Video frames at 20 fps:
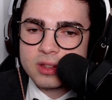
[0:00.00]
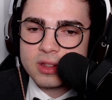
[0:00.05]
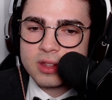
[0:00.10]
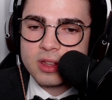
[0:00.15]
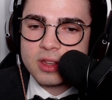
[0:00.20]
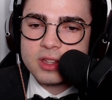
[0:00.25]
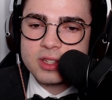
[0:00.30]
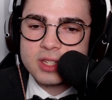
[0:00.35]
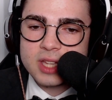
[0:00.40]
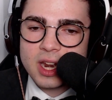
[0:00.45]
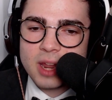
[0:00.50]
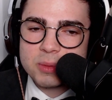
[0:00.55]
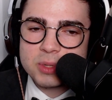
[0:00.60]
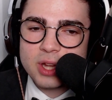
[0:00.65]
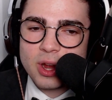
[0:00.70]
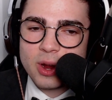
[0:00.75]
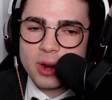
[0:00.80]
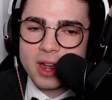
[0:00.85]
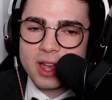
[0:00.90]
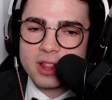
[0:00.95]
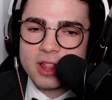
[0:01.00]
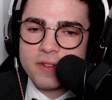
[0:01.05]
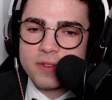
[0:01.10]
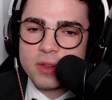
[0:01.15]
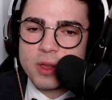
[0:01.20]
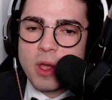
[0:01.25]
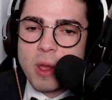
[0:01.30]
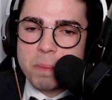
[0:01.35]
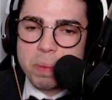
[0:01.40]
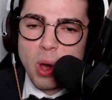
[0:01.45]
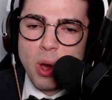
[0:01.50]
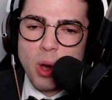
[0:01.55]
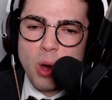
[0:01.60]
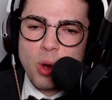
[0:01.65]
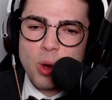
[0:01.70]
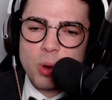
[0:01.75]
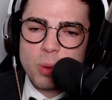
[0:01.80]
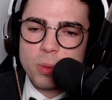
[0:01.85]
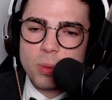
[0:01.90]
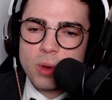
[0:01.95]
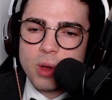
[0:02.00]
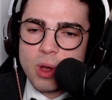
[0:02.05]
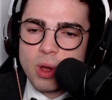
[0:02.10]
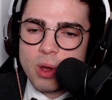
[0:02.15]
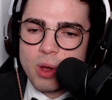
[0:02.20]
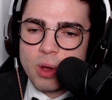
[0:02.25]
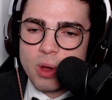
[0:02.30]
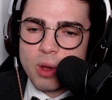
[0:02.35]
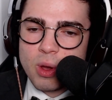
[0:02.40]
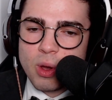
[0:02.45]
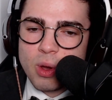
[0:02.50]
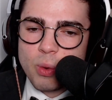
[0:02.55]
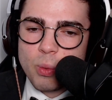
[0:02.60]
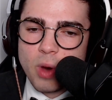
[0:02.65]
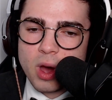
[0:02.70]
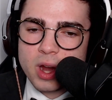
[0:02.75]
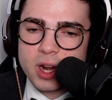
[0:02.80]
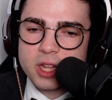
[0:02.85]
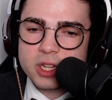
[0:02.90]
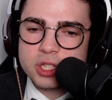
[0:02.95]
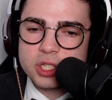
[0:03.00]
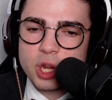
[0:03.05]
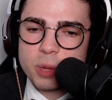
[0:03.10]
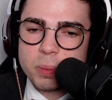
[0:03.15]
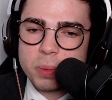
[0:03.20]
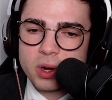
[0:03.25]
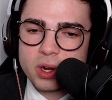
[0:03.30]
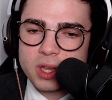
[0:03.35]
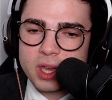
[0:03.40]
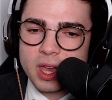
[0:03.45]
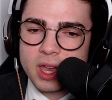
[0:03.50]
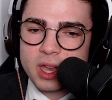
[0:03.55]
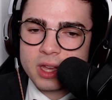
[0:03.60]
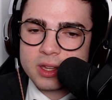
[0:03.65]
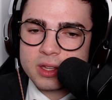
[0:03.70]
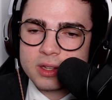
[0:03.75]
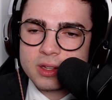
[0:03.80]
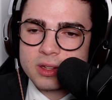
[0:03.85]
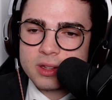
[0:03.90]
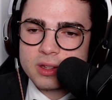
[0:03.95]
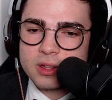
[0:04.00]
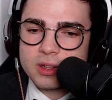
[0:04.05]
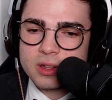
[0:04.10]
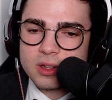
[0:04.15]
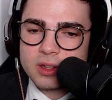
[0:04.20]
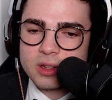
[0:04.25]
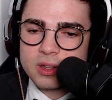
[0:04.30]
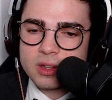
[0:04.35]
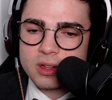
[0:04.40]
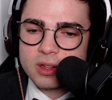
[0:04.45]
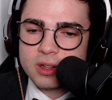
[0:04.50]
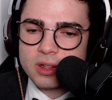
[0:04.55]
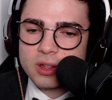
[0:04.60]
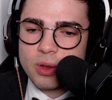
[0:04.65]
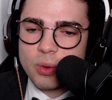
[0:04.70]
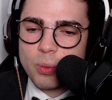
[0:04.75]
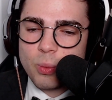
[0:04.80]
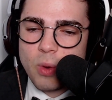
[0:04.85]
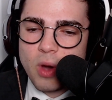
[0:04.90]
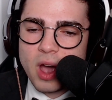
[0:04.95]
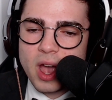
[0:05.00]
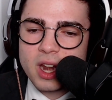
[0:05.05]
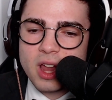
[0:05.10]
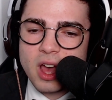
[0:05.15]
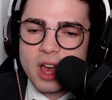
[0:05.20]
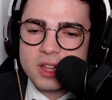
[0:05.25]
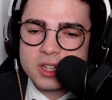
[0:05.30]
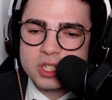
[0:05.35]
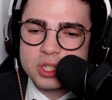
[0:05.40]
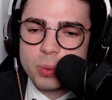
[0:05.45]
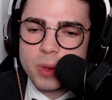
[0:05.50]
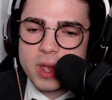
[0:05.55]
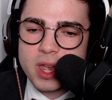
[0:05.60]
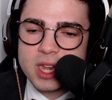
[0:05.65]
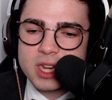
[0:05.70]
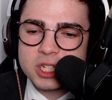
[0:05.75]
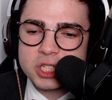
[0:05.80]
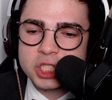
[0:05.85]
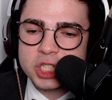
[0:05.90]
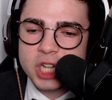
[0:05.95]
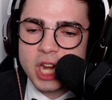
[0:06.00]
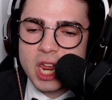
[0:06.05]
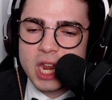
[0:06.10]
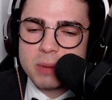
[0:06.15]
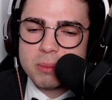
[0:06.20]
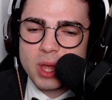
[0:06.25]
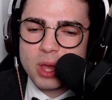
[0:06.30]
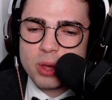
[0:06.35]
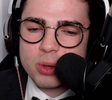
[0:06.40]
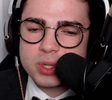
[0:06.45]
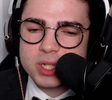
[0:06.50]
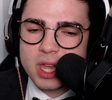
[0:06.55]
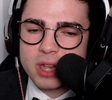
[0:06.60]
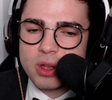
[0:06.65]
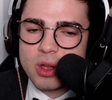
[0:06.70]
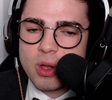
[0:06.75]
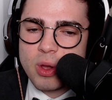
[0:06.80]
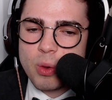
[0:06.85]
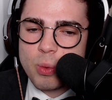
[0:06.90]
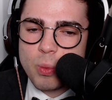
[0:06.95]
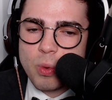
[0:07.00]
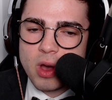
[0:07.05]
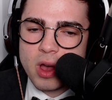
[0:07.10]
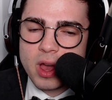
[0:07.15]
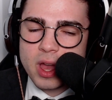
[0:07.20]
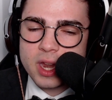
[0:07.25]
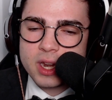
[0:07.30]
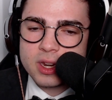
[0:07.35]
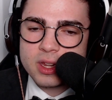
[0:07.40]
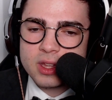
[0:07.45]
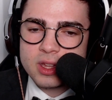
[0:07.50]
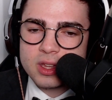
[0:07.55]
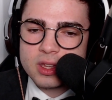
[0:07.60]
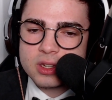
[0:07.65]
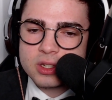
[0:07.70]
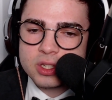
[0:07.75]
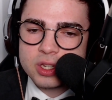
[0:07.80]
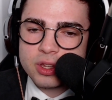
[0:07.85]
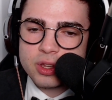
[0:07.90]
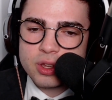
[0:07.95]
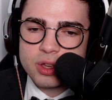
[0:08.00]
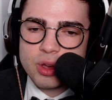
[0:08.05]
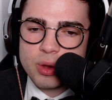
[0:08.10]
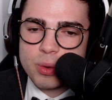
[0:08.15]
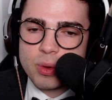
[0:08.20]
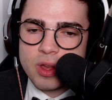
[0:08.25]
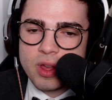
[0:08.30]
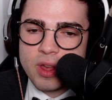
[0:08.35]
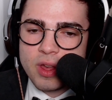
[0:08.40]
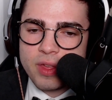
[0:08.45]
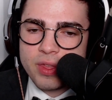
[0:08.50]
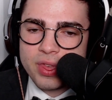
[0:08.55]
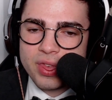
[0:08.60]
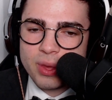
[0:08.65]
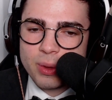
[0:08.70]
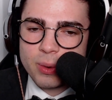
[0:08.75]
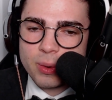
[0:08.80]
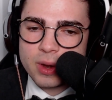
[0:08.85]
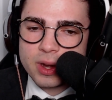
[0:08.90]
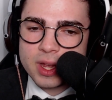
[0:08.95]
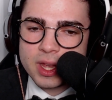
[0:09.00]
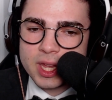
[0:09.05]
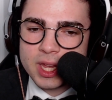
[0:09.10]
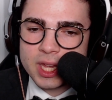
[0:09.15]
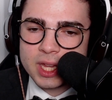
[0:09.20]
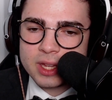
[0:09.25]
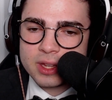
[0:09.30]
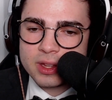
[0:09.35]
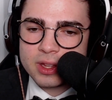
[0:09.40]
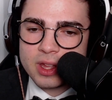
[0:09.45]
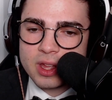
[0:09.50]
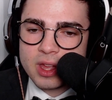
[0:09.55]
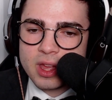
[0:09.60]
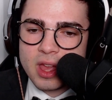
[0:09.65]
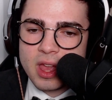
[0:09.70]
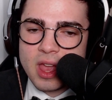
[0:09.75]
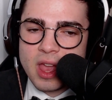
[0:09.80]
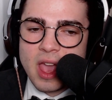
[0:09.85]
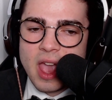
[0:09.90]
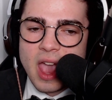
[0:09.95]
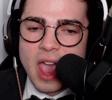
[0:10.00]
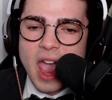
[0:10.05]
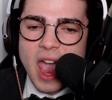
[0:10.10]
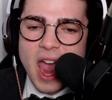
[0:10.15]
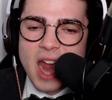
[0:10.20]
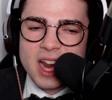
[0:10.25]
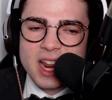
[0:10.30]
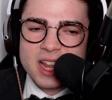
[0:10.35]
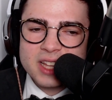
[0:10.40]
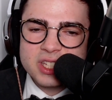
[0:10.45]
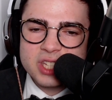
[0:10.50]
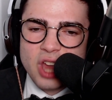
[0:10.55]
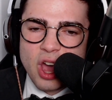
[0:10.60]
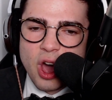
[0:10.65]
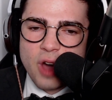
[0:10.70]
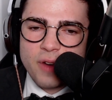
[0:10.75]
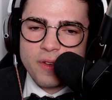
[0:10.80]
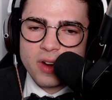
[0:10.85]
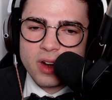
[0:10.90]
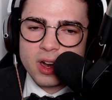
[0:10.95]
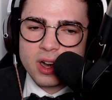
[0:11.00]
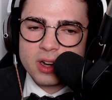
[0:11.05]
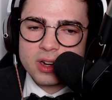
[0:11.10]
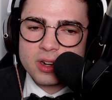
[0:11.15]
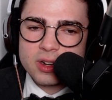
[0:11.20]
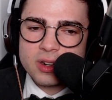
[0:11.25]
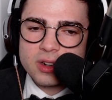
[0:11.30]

He said, I'm sorry, I love you. Boom! What a super kick. What a sweet chin music. 1, 2, 3. And it's over.